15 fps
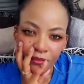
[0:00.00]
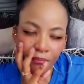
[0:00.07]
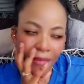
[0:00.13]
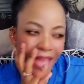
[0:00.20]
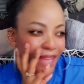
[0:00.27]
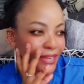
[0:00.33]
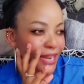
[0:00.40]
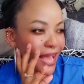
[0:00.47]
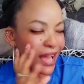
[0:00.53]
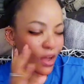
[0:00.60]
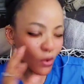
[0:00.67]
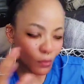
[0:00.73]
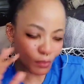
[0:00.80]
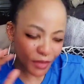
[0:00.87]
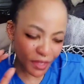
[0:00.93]
Man,
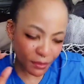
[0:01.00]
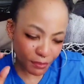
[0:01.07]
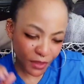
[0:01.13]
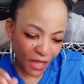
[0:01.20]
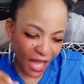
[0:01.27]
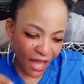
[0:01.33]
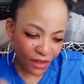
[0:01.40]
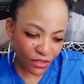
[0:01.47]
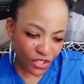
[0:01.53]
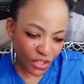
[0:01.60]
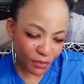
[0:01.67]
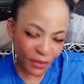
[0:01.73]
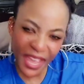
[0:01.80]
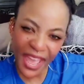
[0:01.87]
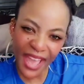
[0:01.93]
how people out here
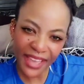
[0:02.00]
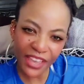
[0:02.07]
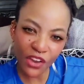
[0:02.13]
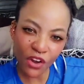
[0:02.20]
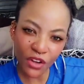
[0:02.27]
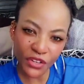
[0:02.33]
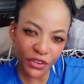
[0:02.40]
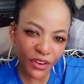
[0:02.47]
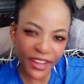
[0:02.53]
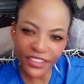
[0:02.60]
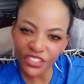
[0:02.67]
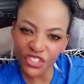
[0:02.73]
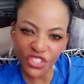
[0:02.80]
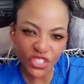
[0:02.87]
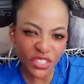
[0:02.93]
be hanging on her and
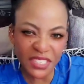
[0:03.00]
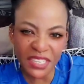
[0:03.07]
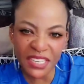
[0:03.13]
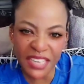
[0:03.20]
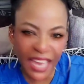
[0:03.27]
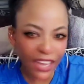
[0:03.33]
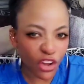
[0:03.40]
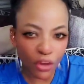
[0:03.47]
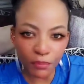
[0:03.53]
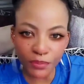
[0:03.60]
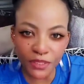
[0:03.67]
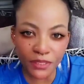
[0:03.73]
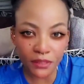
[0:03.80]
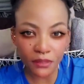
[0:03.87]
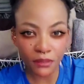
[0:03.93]
she just
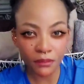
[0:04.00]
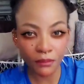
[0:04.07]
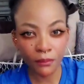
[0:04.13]
gallops.